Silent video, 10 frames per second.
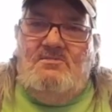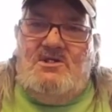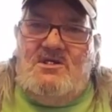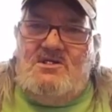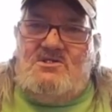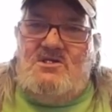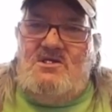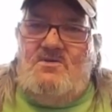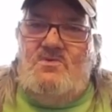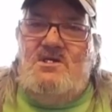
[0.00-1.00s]
because
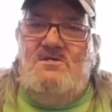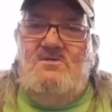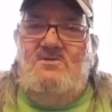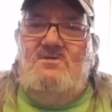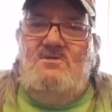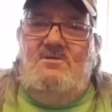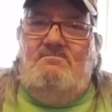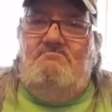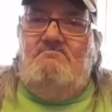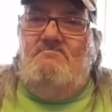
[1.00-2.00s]
the
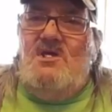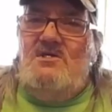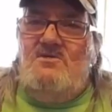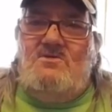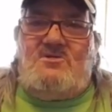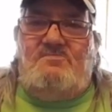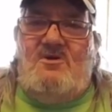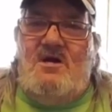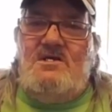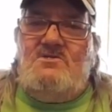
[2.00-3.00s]
regular medical
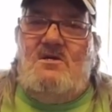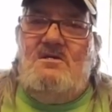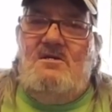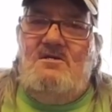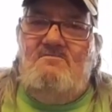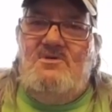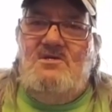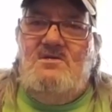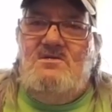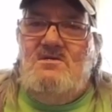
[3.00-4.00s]
supplies aren't going to
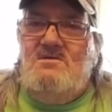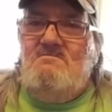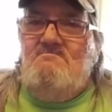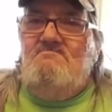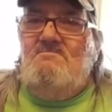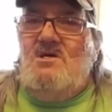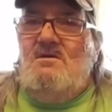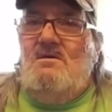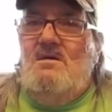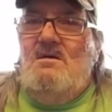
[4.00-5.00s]
be
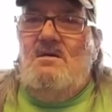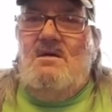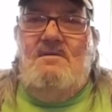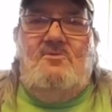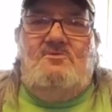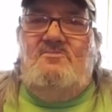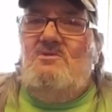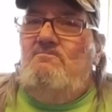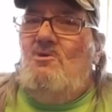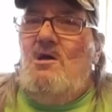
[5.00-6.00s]
uh, able to
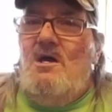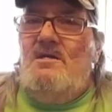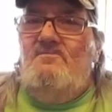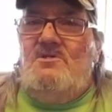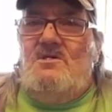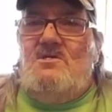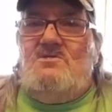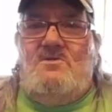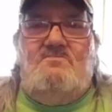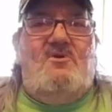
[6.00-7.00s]
be applied
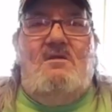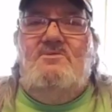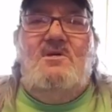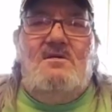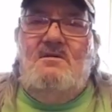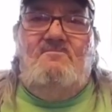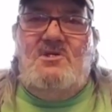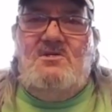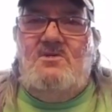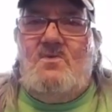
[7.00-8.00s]
because there's probably not going to
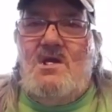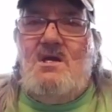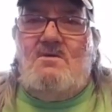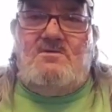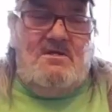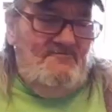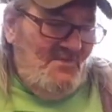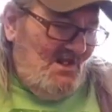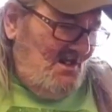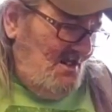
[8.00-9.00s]
be any around.
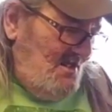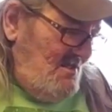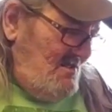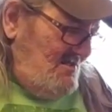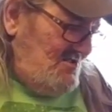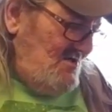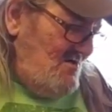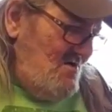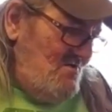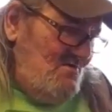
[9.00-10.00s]

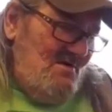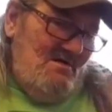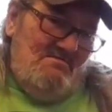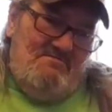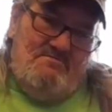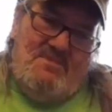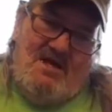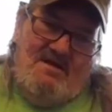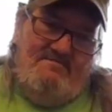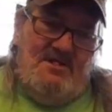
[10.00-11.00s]
So
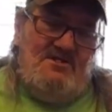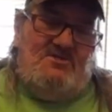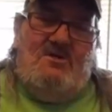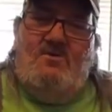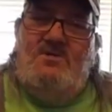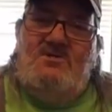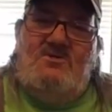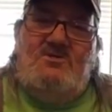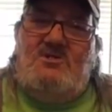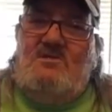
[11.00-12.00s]
I'm going to start
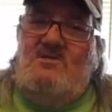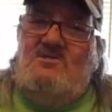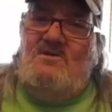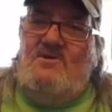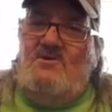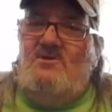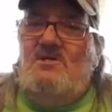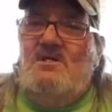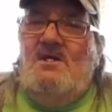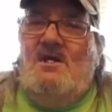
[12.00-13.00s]
researching
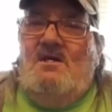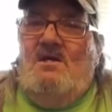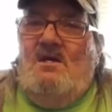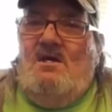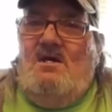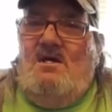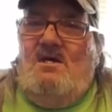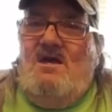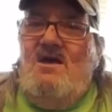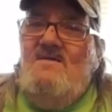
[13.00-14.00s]
other
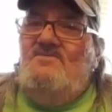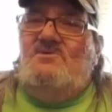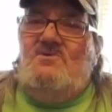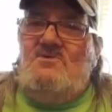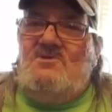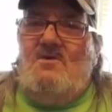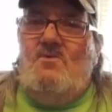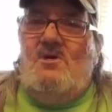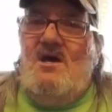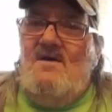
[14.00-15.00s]
avenues that
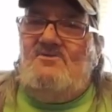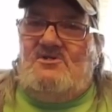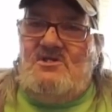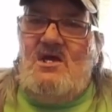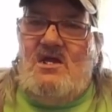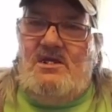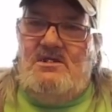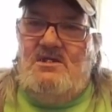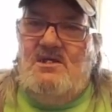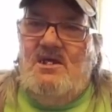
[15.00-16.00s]
we'll have to
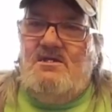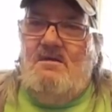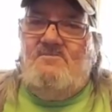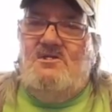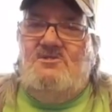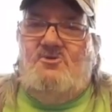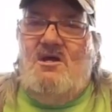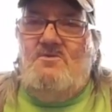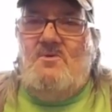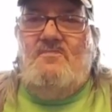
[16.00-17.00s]
take and I'm going to
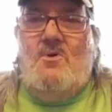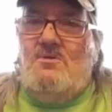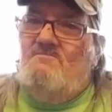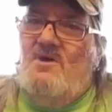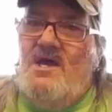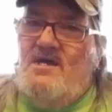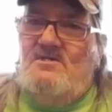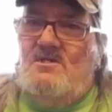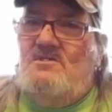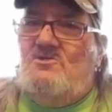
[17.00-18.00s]
try to report them
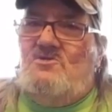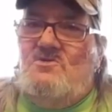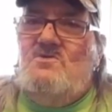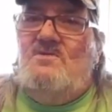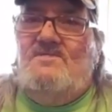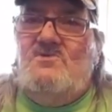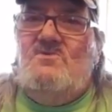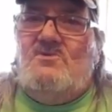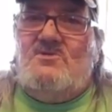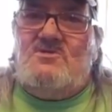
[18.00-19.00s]
back uh, to you, the
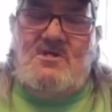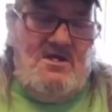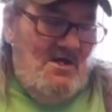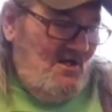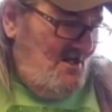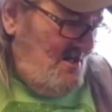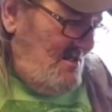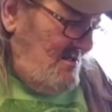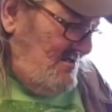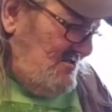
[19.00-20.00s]
viewers.
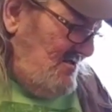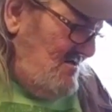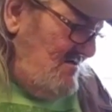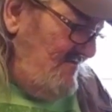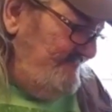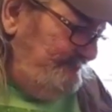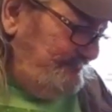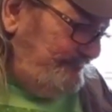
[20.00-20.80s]
So